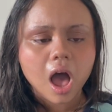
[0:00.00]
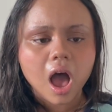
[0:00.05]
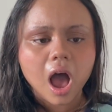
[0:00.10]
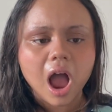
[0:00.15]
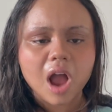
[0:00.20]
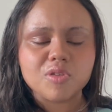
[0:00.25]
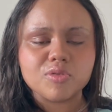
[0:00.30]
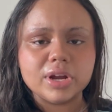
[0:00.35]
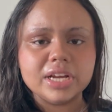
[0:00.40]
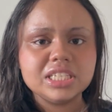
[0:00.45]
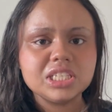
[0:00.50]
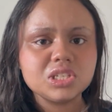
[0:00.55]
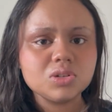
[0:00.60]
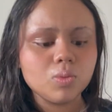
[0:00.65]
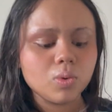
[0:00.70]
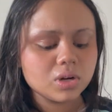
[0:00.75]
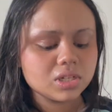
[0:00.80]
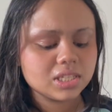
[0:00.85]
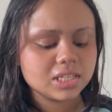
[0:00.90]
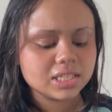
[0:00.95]
I raced
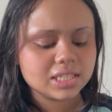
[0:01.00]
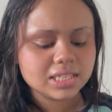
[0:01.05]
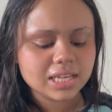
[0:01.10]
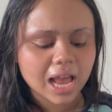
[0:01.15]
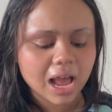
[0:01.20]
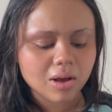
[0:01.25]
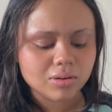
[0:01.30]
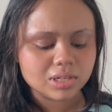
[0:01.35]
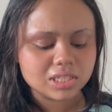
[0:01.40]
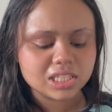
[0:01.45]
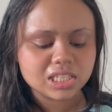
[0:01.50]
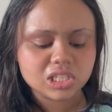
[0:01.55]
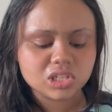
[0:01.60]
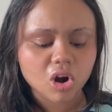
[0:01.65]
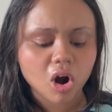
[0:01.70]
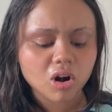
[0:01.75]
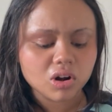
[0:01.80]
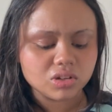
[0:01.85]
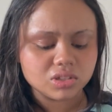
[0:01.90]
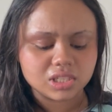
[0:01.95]
towards the sound and
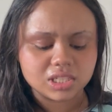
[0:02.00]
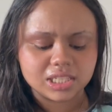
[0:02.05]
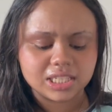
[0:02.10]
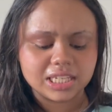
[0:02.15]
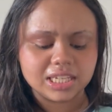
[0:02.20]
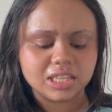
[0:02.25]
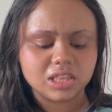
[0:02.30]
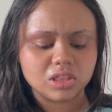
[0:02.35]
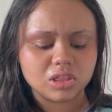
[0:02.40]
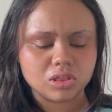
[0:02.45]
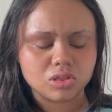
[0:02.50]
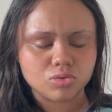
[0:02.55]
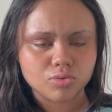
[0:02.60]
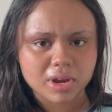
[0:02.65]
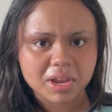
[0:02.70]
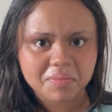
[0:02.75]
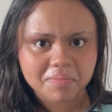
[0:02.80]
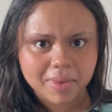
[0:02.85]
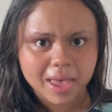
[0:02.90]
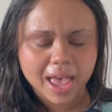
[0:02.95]
startled to see
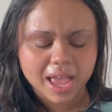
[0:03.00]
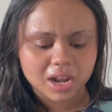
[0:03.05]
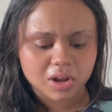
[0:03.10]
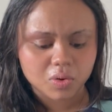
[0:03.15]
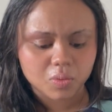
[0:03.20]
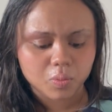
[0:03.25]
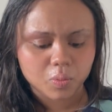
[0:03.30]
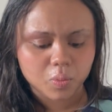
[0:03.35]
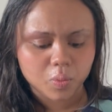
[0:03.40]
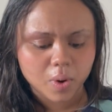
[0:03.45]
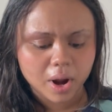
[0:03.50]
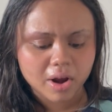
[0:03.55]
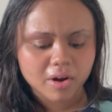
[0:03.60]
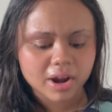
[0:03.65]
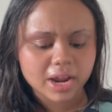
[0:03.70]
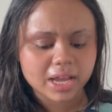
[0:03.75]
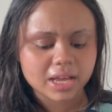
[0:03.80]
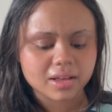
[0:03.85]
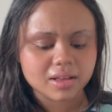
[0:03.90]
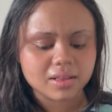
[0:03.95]
3 men
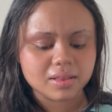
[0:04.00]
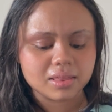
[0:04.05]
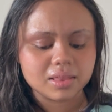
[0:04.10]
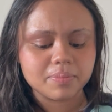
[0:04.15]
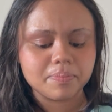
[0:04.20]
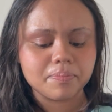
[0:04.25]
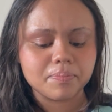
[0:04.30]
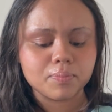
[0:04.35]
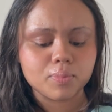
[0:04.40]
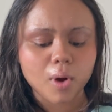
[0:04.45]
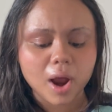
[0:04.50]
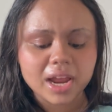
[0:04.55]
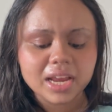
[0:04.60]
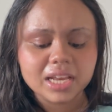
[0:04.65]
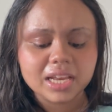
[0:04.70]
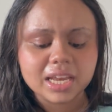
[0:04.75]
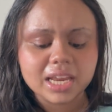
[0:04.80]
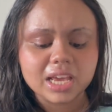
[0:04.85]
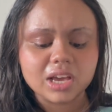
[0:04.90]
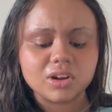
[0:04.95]
wearing the
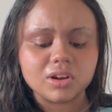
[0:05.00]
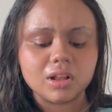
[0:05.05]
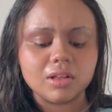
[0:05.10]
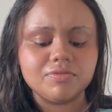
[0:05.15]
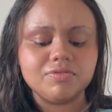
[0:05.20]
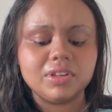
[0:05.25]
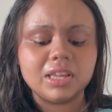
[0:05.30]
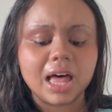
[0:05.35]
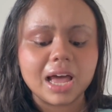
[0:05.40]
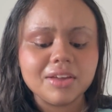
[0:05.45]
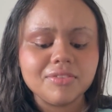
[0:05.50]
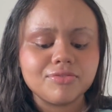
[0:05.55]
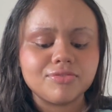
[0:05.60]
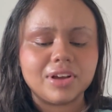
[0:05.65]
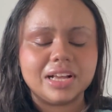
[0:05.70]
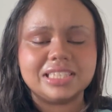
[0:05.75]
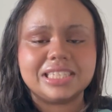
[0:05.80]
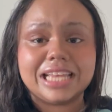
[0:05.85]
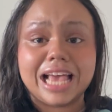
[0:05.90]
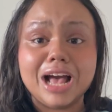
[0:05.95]
bright neon of Life
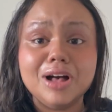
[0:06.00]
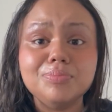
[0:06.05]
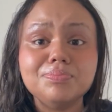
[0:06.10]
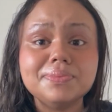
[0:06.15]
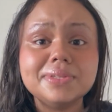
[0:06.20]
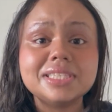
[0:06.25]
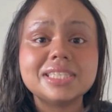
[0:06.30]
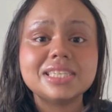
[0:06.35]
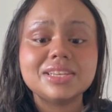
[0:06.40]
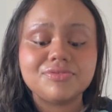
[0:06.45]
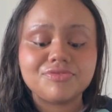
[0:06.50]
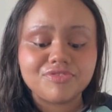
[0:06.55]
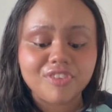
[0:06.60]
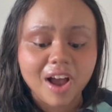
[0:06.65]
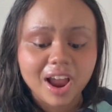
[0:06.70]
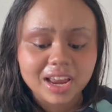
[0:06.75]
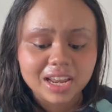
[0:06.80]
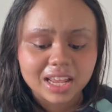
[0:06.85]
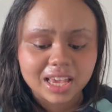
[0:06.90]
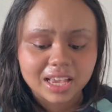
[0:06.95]
Vest, helplessly
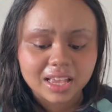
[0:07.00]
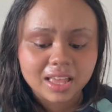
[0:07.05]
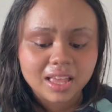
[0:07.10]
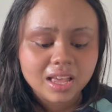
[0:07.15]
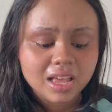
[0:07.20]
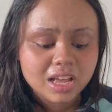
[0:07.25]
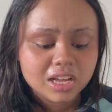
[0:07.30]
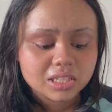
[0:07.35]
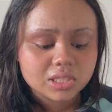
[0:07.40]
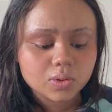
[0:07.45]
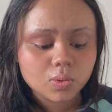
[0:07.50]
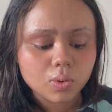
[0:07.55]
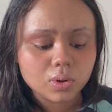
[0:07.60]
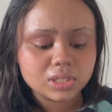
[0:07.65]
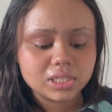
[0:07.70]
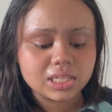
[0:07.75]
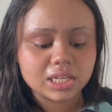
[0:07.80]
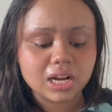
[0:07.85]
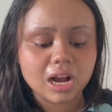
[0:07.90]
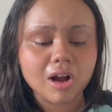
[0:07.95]
fighting
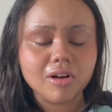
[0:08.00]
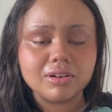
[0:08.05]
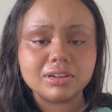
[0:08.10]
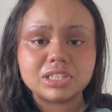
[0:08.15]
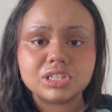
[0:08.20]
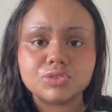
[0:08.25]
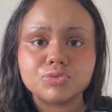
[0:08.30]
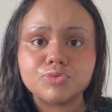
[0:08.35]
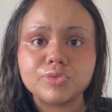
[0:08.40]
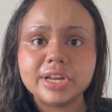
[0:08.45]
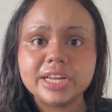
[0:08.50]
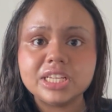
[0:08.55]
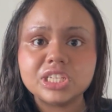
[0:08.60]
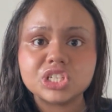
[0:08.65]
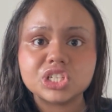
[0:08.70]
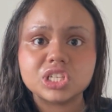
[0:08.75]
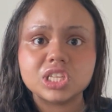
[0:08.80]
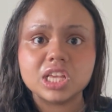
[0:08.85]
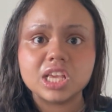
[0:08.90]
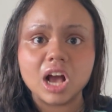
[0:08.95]
towards the current to
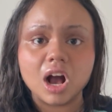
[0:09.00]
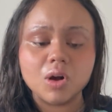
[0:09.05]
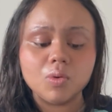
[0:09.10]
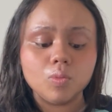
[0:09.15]
reach the young